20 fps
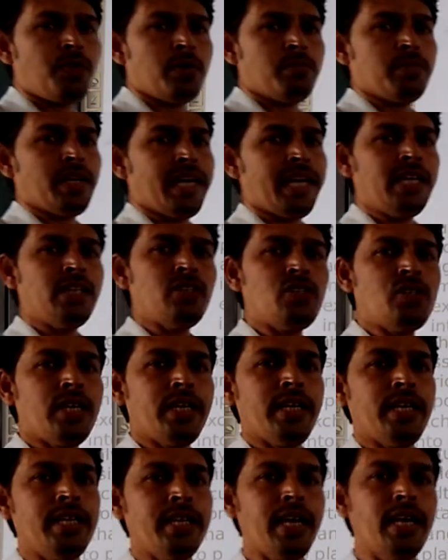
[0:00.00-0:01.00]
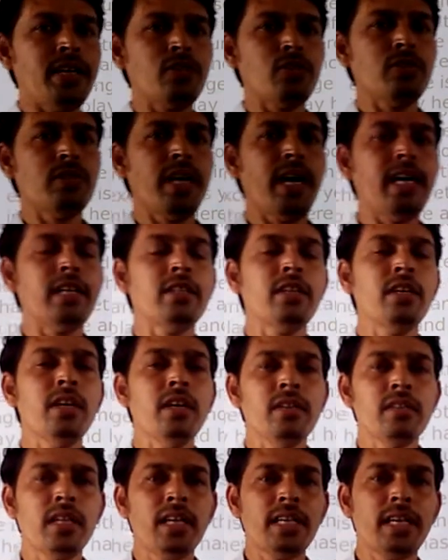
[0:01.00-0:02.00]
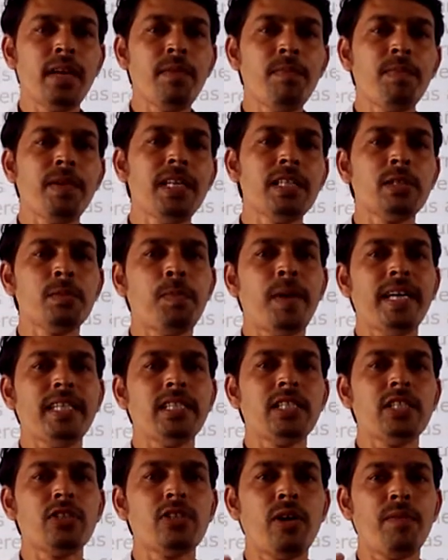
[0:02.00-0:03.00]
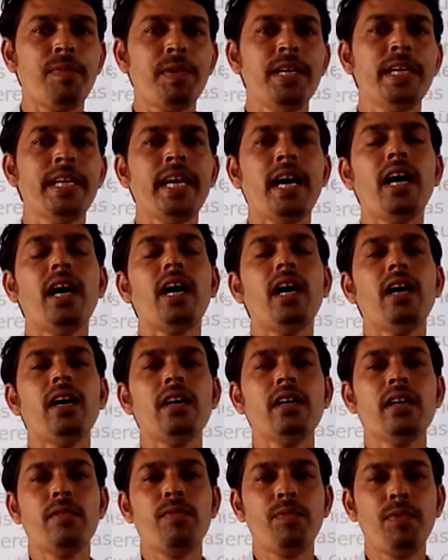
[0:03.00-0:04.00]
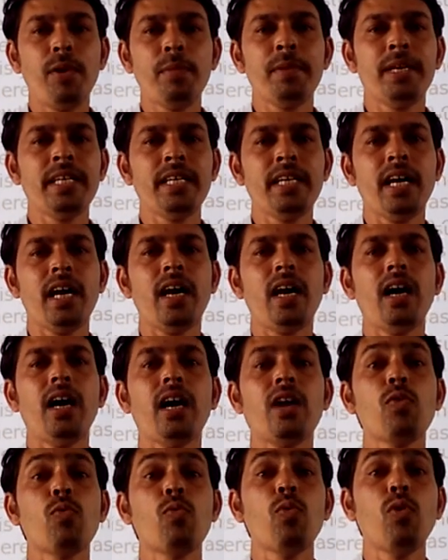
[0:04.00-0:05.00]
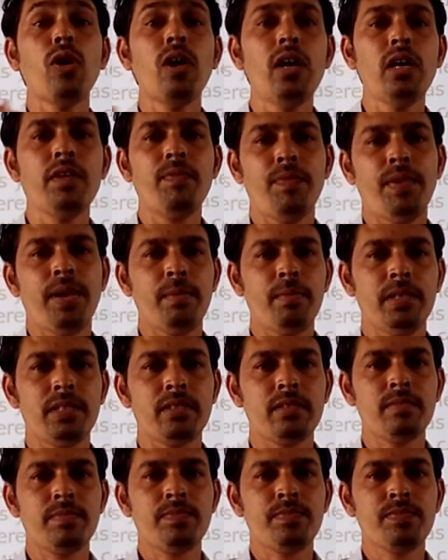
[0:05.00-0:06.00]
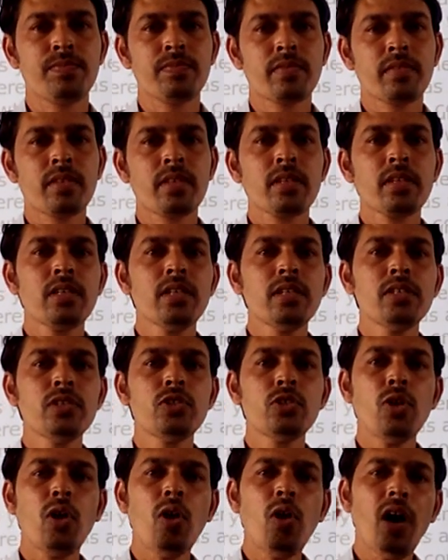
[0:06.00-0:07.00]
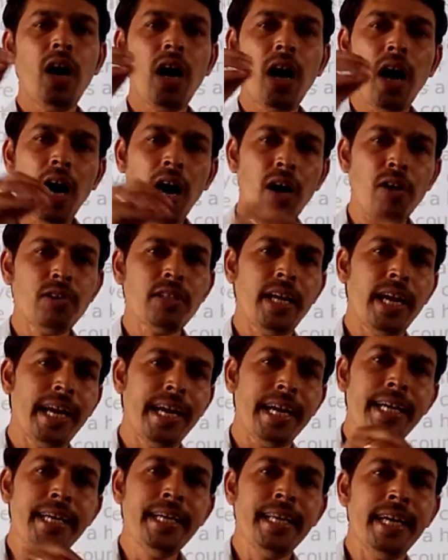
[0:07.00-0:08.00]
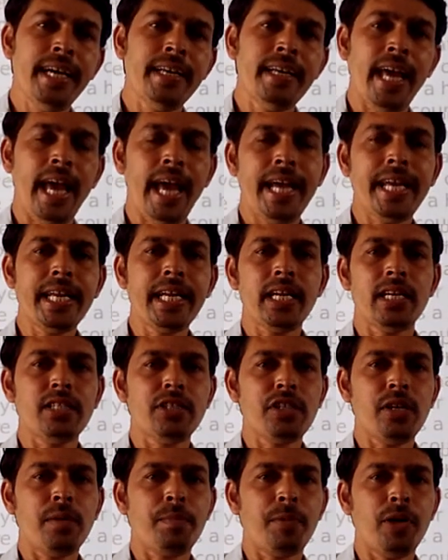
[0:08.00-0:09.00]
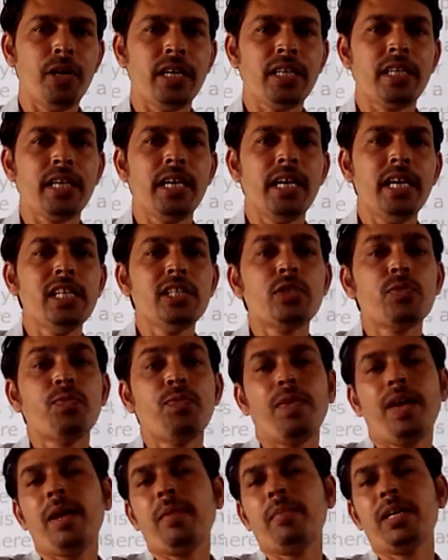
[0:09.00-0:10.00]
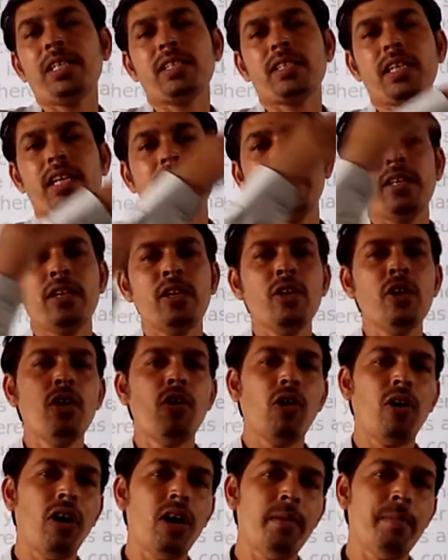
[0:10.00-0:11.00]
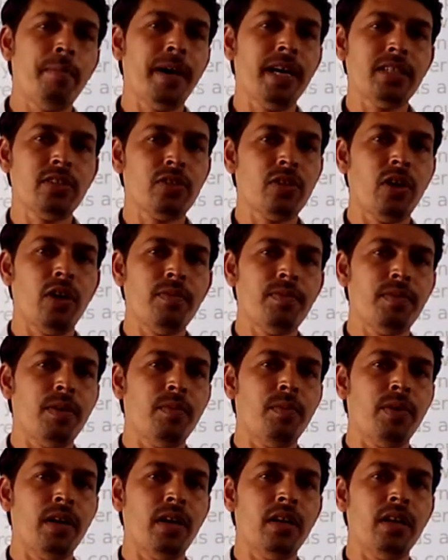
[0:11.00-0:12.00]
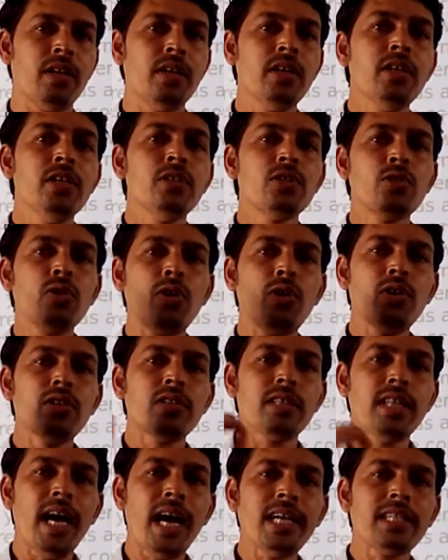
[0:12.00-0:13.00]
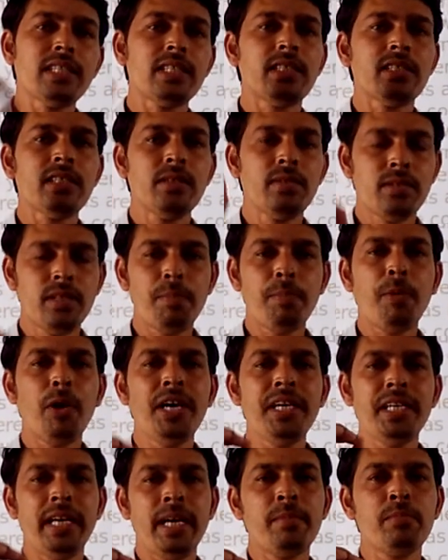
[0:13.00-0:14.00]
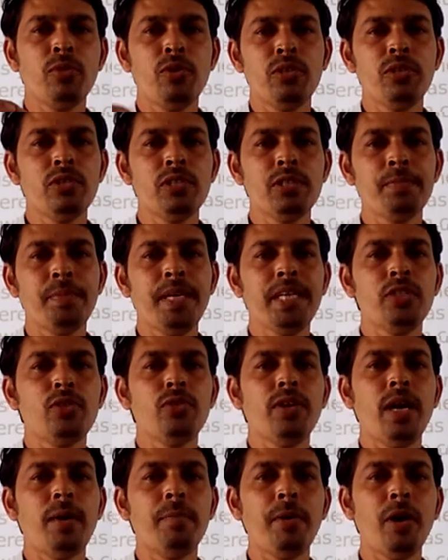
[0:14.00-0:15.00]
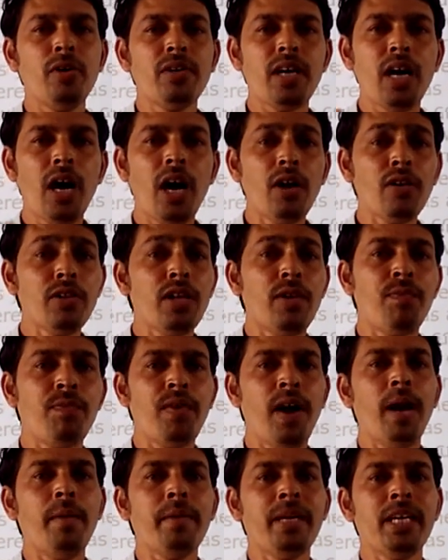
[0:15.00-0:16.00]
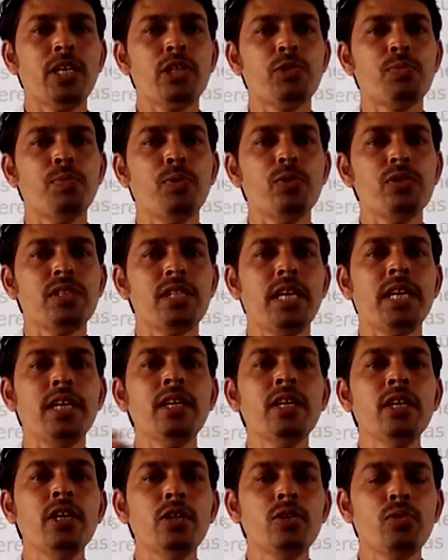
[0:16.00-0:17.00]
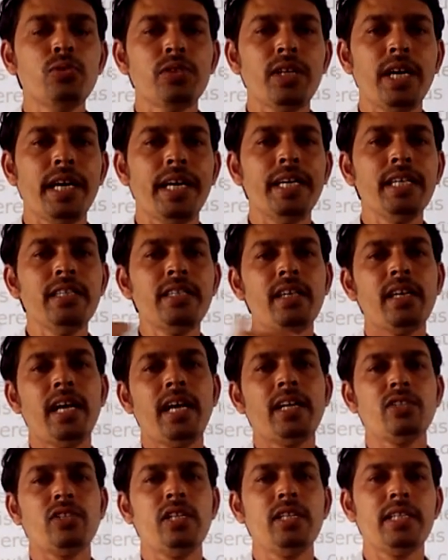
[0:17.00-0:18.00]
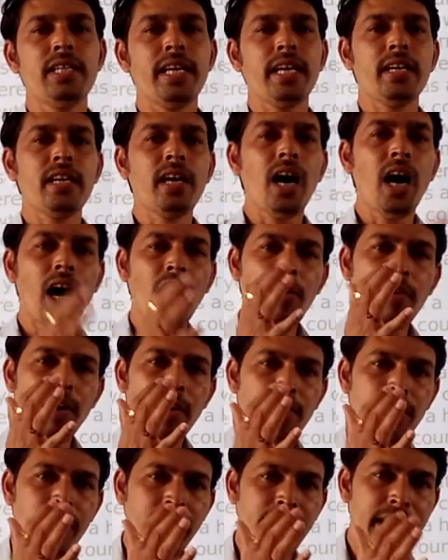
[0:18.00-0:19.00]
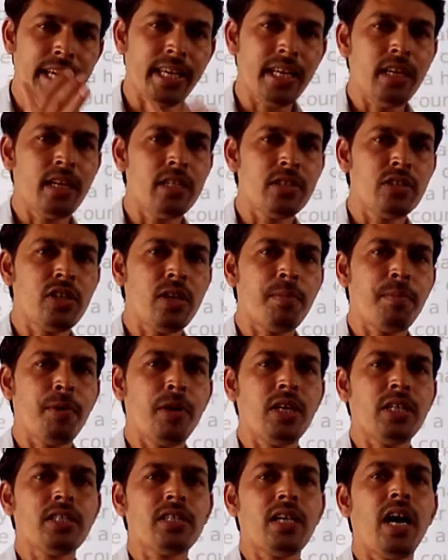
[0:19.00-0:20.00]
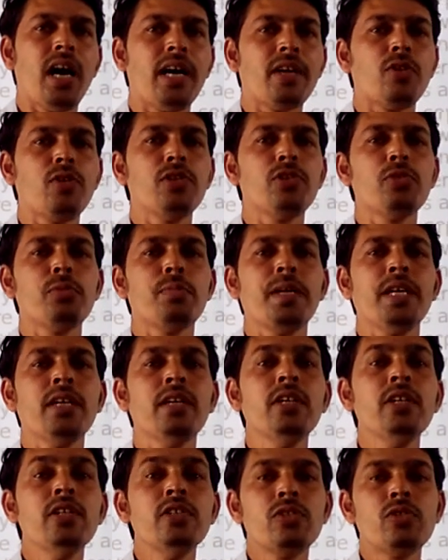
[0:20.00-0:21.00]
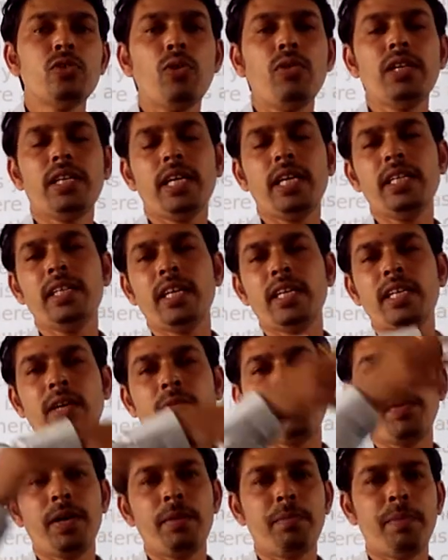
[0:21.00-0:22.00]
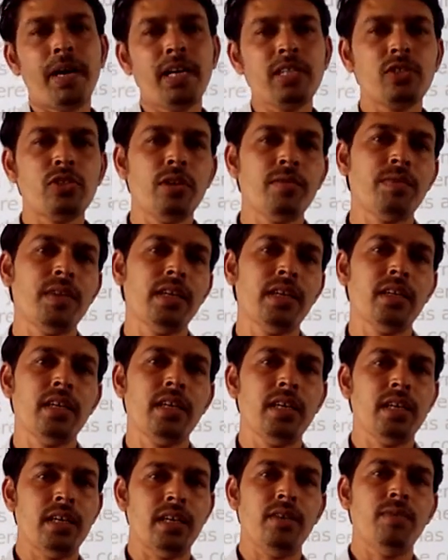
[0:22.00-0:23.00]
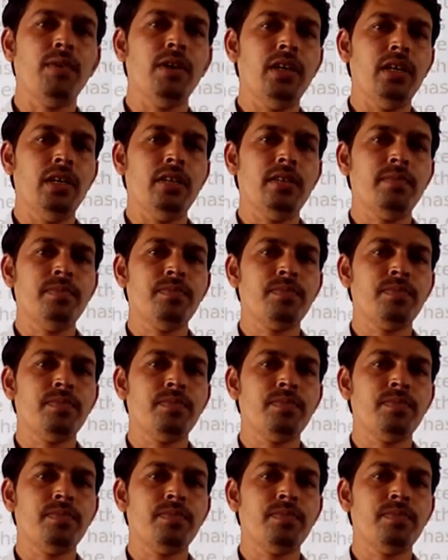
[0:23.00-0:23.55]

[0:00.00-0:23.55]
from the ancient India to that the different spices of India are world famous. So how the Indian agriculture product is famous in all parts of the world. So that's the point I am going to speak to you about, how the farming is boosting to the international trade, how our agriculture products are going to be sold in the different parts of the world.